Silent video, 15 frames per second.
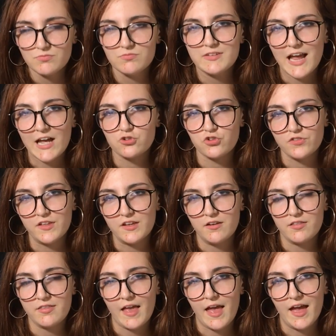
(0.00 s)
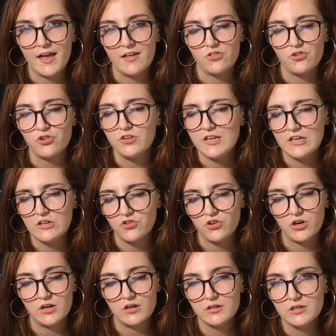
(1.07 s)
Natural thing to say as your
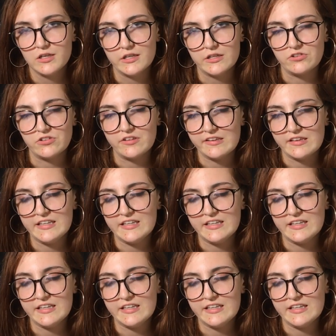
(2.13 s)
teacher is just